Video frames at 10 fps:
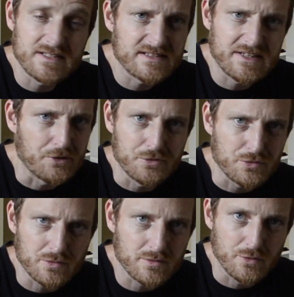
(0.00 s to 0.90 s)
they don't
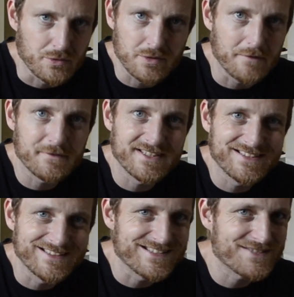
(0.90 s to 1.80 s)
do good coffee.
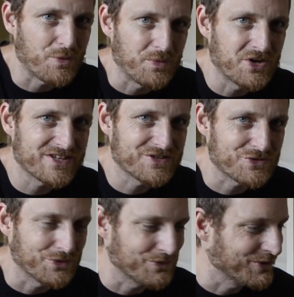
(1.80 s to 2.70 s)
It's probably the
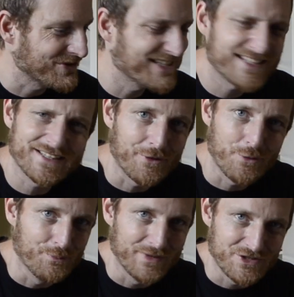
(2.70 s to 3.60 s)
short version. Again, I
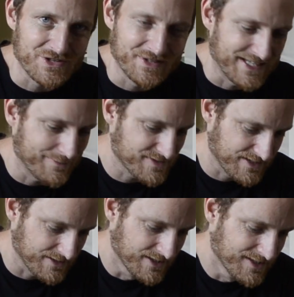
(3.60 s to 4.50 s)
won't mention names.
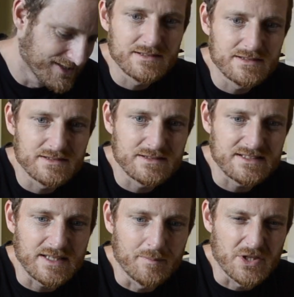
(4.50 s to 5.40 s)

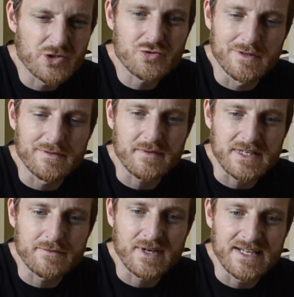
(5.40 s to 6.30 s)
I'm not sure if I've
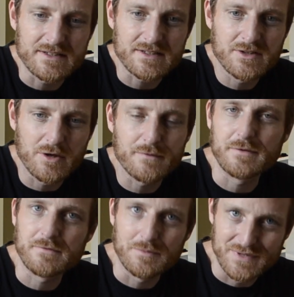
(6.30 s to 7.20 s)
ever had a coffee
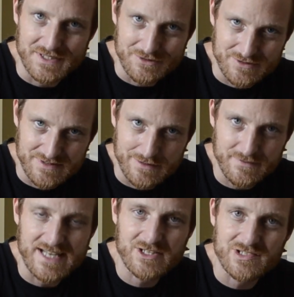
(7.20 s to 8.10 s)
from there that
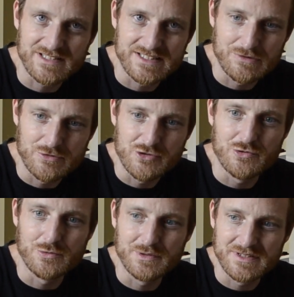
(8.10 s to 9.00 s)
I've actually
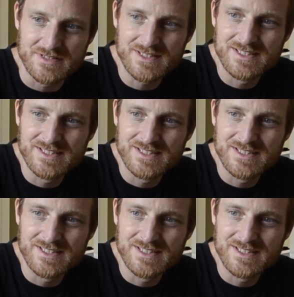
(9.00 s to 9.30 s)
enjoyed